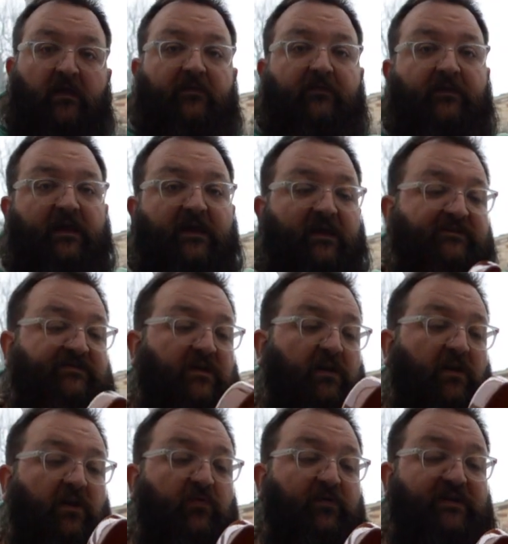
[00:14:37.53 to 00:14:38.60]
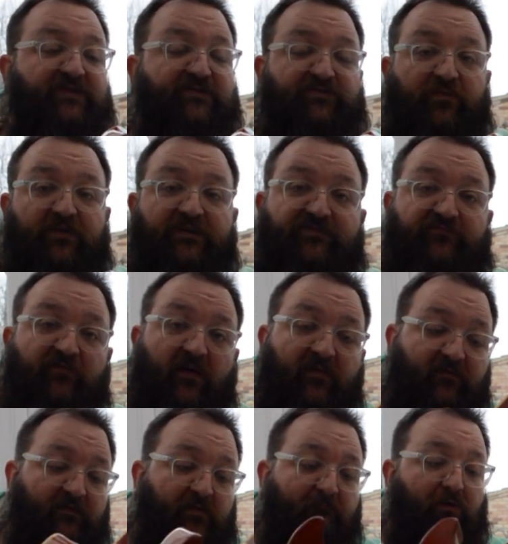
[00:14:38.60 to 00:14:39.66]
The neck has a glue-in joint rather
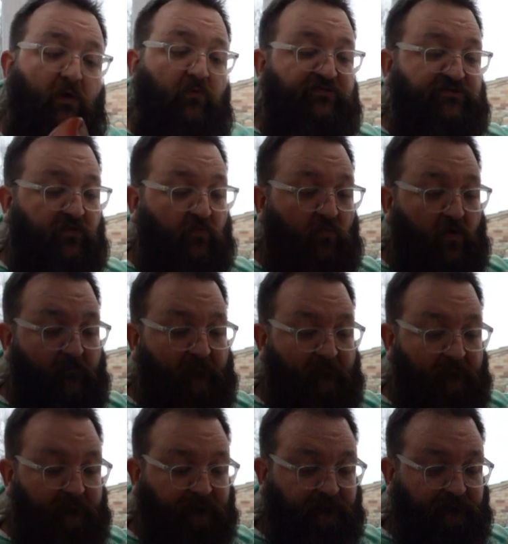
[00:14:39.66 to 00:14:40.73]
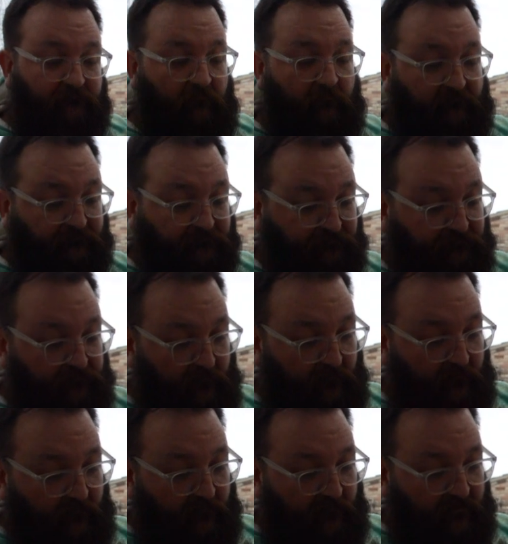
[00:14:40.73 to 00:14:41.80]
than a bolt-on one,
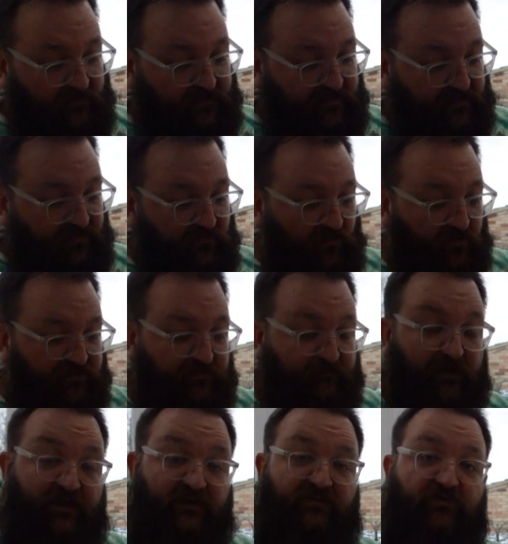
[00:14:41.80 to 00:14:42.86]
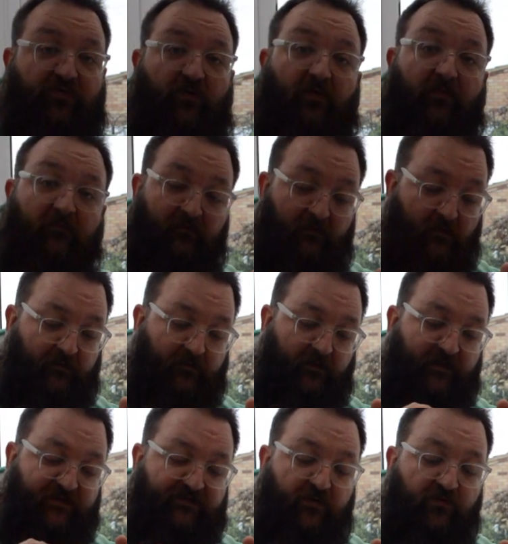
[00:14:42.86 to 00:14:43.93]
so you want to make sure that
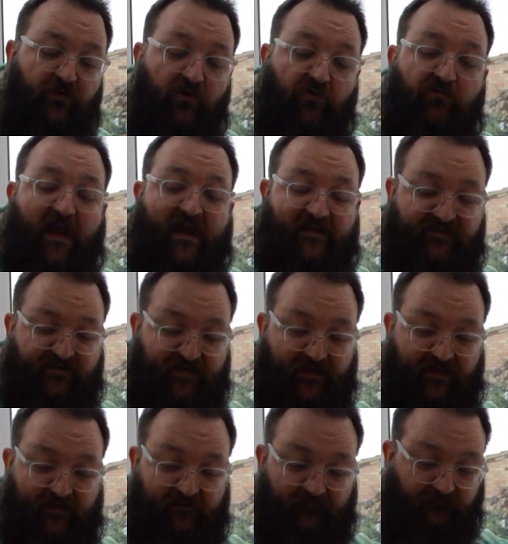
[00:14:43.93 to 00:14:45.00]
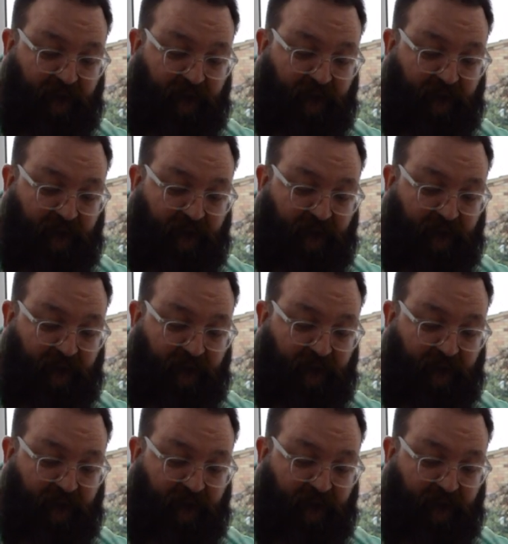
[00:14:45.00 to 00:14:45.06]
there's no cracks here.